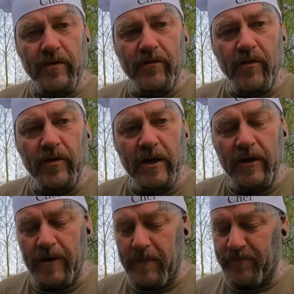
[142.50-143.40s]
on a Friday
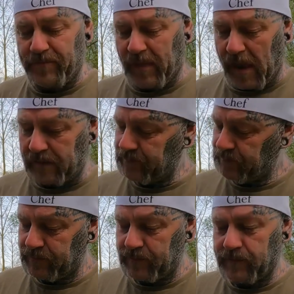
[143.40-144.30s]
night,
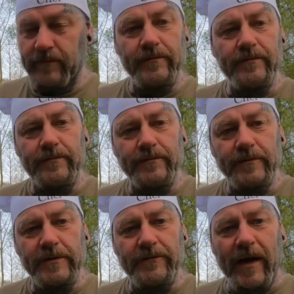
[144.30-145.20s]

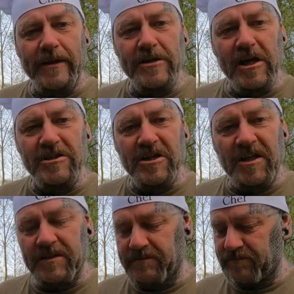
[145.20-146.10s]
it's fantastic.